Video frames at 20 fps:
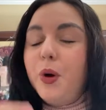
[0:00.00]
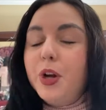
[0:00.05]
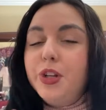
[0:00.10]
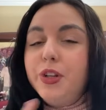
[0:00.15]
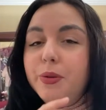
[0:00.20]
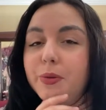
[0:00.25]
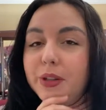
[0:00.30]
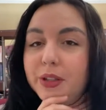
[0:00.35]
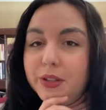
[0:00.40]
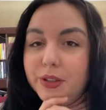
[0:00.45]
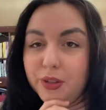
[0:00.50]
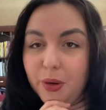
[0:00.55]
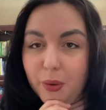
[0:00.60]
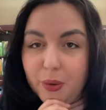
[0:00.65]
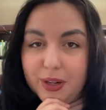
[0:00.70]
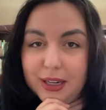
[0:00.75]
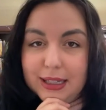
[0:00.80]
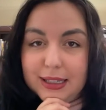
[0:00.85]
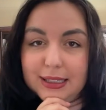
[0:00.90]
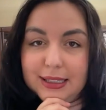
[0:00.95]
what you will
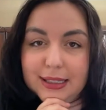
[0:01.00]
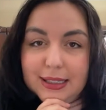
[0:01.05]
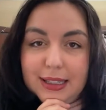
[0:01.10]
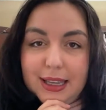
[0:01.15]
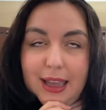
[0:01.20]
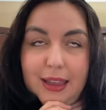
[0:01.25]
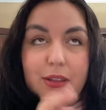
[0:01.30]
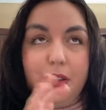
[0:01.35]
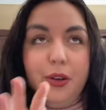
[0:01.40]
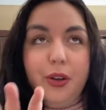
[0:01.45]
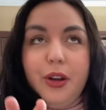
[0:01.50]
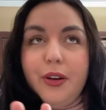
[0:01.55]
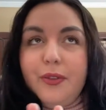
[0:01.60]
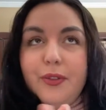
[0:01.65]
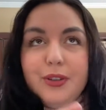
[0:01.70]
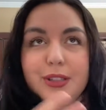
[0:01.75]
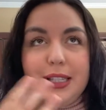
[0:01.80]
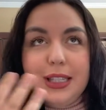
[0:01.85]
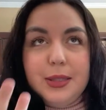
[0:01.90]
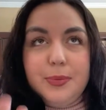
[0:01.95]
notice, and the
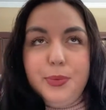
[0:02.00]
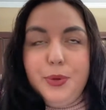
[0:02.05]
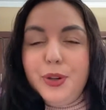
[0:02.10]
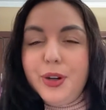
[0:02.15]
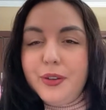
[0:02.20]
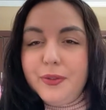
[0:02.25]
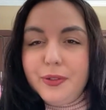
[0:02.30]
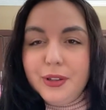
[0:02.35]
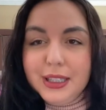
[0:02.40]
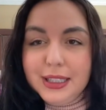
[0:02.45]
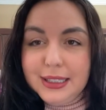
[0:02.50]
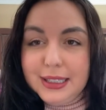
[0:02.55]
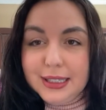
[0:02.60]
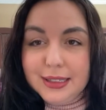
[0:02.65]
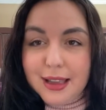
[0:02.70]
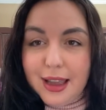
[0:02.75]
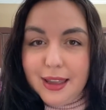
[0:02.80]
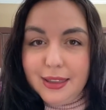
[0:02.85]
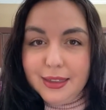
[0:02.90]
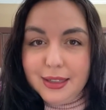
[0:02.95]
universe is beautifully
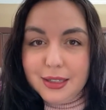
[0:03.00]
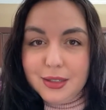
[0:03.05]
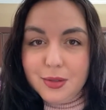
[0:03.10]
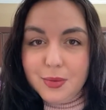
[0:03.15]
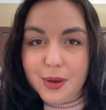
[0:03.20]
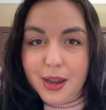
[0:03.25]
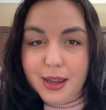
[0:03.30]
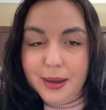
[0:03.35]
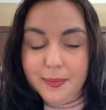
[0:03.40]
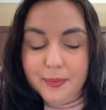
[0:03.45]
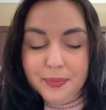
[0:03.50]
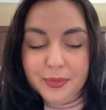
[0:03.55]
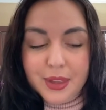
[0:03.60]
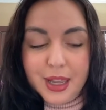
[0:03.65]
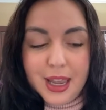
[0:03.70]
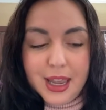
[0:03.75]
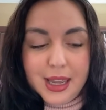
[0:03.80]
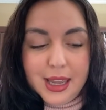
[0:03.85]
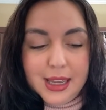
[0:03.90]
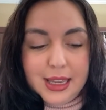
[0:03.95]
designed this way,
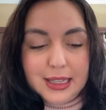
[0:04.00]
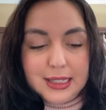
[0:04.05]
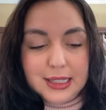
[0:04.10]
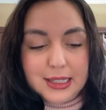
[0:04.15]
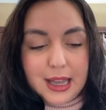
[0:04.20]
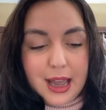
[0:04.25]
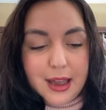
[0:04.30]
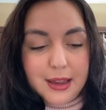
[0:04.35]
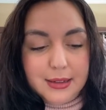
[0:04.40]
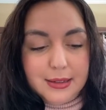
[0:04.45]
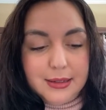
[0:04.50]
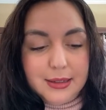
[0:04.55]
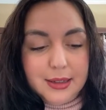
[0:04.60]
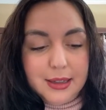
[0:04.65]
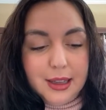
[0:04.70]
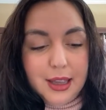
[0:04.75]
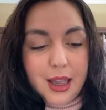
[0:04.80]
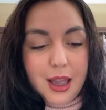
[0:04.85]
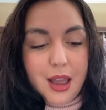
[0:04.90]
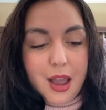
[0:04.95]
is that
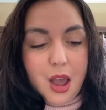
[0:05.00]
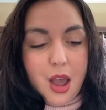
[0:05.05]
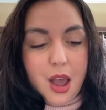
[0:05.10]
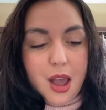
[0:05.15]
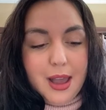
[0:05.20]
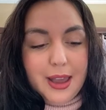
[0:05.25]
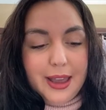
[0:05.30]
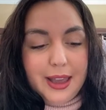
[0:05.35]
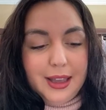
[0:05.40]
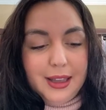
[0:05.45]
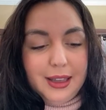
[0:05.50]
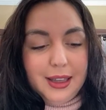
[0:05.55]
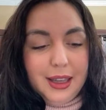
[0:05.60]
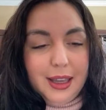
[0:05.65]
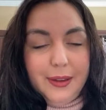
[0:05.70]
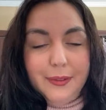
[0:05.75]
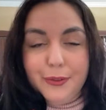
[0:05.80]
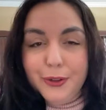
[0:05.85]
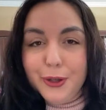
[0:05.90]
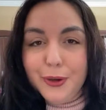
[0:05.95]

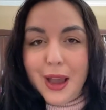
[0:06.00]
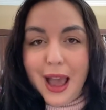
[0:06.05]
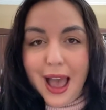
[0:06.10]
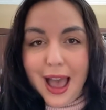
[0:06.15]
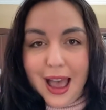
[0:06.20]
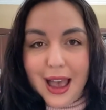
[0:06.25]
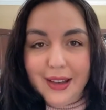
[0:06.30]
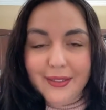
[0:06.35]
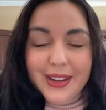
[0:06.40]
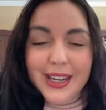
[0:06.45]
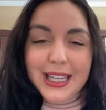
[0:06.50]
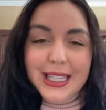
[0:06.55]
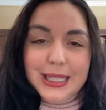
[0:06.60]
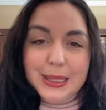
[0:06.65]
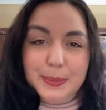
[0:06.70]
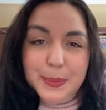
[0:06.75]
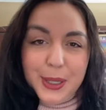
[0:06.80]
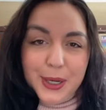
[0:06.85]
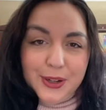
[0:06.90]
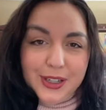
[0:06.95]
if you have an
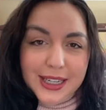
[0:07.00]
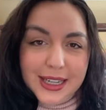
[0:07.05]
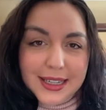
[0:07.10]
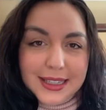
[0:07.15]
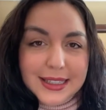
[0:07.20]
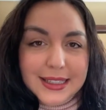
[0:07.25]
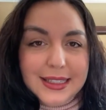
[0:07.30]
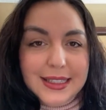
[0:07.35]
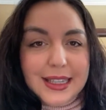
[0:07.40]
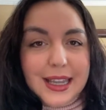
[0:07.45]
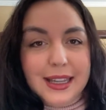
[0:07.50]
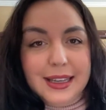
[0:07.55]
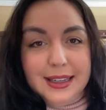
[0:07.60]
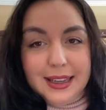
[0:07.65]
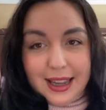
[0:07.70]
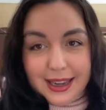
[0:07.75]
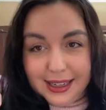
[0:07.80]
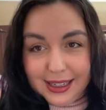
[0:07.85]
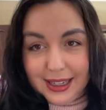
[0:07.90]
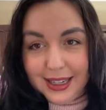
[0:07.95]
experience, a
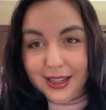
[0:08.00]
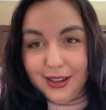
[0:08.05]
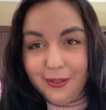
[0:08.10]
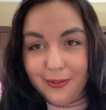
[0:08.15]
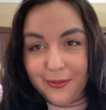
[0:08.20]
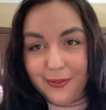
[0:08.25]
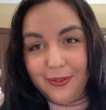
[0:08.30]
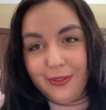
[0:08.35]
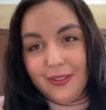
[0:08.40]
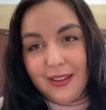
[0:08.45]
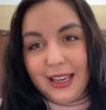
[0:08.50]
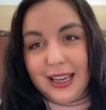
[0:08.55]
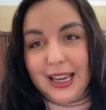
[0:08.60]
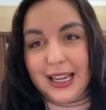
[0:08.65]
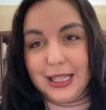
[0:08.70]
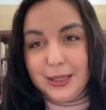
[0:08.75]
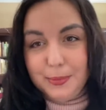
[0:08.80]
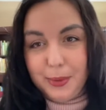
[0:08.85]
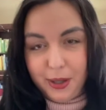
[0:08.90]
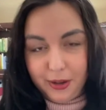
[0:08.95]
negative
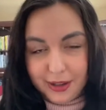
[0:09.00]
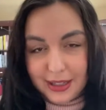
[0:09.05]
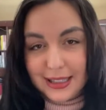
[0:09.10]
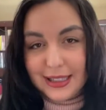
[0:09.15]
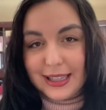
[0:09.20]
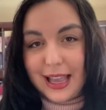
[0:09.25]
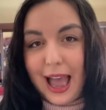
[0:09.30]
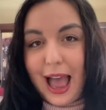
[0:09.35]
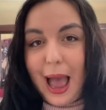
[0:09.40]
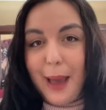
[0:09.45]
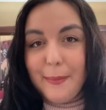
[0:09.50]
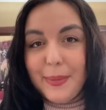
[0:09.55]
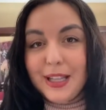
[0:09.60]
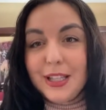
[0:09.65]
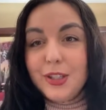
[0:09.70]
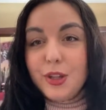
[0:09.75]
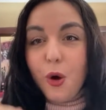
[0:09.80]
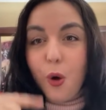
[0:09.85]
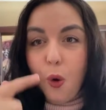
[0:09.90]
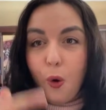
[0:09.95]
experience that
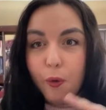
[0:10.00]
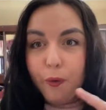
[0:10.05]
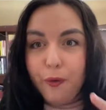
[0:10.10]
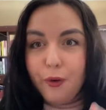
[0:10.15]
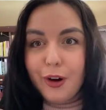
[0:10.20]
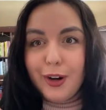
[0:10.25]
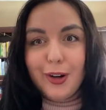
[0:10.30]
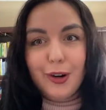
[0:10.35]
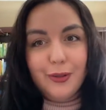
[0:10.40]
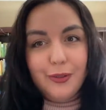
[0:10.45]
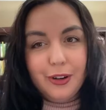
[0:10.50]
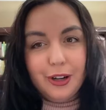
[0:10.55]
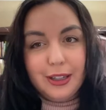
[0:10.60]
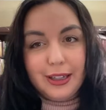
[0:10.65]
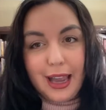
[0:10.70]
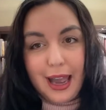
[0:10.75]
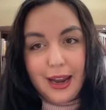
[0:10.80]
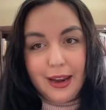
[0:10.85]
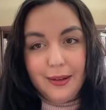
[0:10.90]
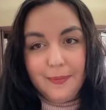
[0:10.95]
happens over and over
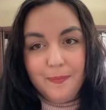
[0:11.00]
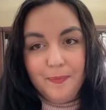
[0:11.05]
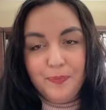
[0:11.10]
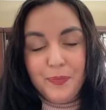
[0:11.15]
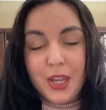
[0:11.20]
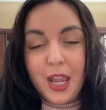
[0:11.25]
again,